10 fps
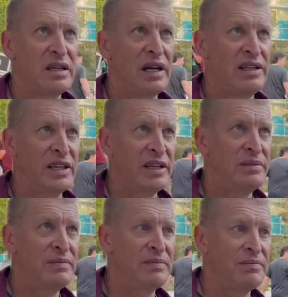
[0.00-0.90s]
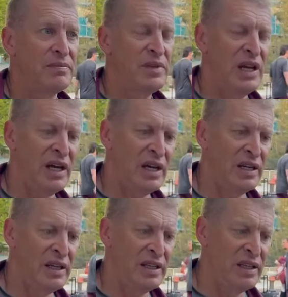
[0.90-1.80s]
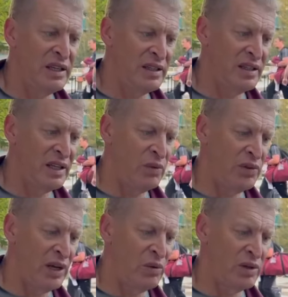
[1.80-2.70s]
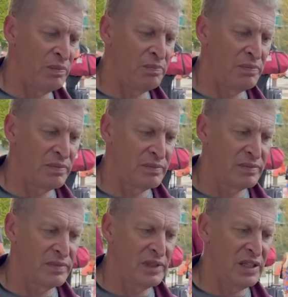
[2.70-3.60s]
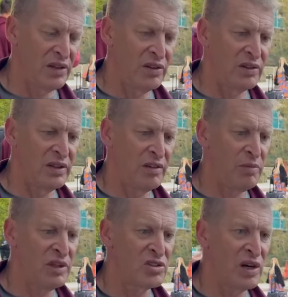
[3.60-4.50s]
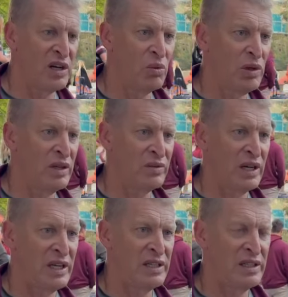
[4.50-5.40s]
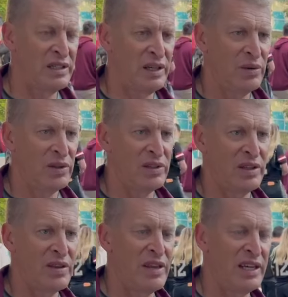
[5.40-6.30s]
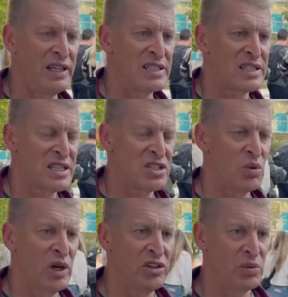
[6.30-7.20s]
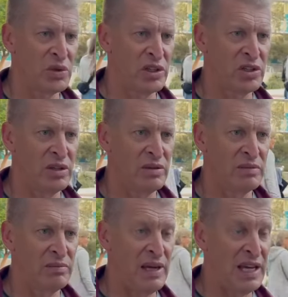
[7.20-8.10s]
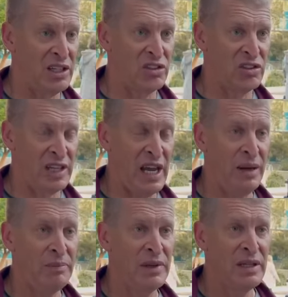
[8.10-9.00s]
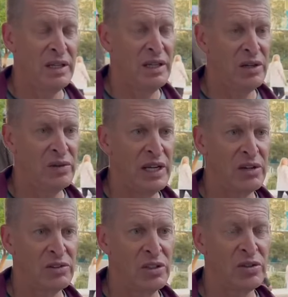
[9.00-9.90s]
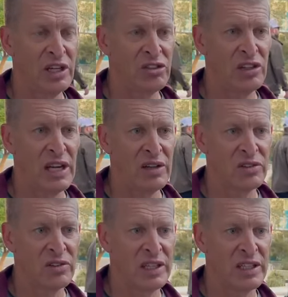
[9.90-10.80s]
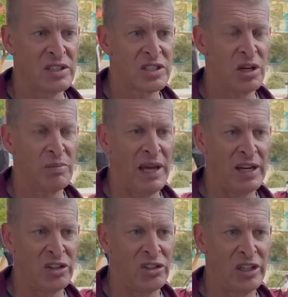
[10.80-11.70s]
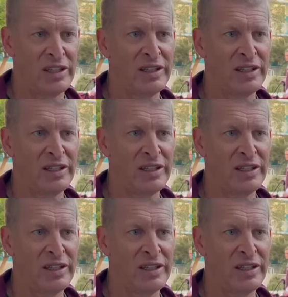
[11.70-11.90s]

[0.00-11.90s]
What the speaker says: Change it? Yeah, and then they were in a, you know, everybody's trying to win, right? And they were in a situation where they couldn't manage the game. You know, down two touchdowns, they could still manage it,